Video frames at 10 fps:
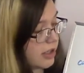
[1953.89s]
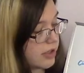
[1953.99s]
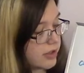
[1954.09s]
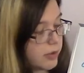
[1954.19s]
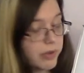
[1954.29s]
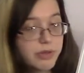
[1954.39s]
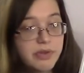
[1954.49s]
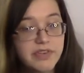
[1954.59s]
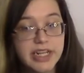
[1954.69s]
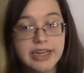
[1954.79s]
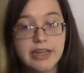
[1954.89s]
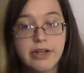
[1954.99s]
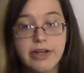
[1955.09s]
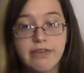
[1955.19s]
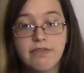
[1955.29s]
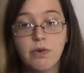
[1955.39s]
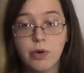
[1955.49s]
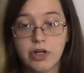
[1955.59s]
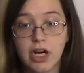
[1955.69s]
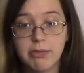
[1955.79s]
So once we've got the
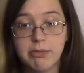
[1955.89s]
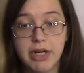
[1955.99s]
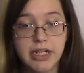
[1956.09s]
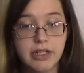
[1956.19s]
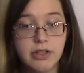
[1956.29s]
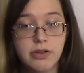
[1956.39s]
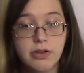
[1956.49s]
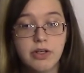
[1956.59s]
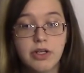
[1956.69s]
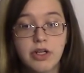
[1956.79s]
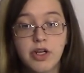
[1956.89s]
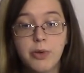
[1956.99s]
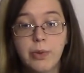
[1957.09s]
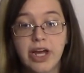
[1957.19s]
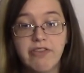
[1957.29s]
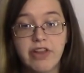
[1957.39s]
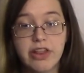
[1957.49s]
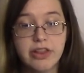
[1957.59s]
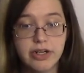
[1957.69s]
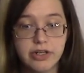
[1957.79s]
4-carbon molecule, we have the
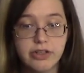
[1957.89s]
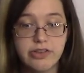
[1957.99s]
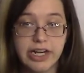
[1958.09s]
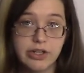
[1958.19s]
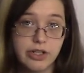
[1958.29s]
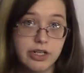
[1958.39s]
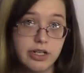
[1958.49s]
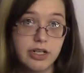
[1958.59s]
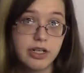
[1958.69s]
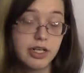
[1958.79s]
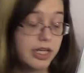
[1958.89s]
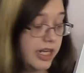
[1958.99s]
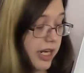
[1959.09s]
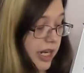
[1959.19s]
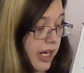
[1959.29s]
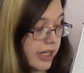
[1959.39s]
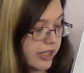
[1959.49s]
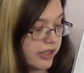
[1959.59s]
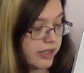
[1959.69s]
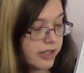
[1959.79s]
3rd section. And
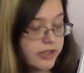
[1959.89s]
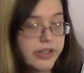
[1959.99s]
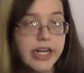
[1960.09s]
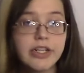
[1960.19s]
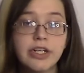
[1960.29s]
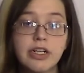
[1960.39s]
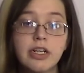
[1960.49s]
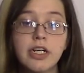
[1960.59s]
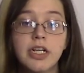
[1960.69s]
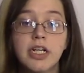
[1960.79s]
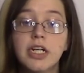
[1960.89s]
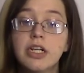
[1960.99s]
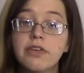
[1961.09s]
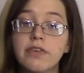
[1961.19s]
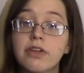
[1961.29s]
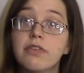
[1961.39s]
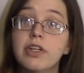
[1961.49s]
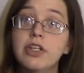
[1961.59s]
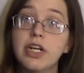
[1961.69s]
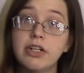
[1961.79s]
this 3rd section is for the
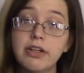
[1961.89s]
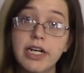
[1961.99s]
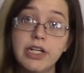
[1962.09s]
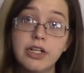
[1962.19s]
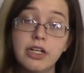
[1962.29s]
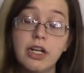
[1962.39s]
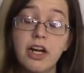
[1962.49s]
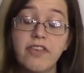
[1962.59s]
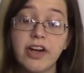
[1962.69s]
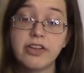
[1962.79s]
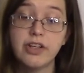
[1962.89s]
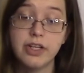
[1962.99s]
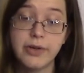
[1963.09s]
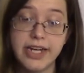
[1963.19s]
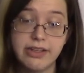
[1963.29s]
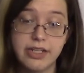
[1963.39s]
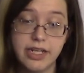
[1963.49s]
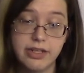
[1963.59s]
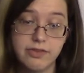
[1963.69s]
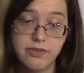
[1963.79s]
regeneration of
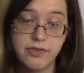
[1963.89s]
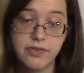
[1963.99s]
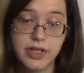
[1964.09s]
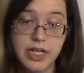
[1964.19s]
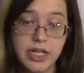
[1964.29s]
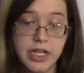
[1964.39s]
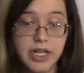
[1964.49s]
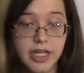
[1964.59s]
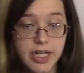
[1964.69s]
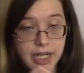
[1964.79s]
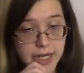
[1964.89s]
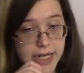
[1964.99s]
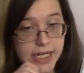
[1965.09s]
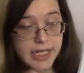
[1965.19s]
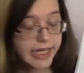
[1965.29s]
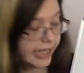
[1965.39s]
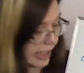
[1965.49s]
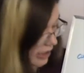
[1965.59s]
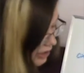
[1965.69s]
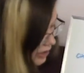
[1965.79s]
oxaloacetate. And in
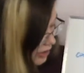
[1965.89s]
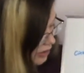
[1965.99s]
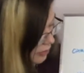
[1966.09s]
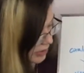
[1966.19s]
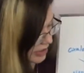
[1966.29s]
that, we